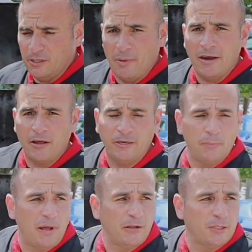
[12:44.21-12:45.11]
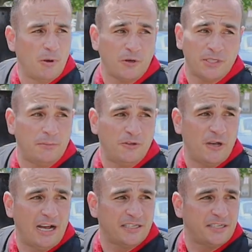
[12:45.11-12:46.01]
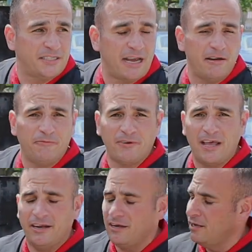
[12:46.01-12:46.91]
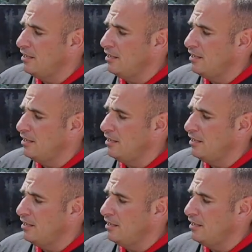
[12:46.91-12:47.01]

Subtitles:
Depending on your pellet smoker, some of you guys could set it and forget it.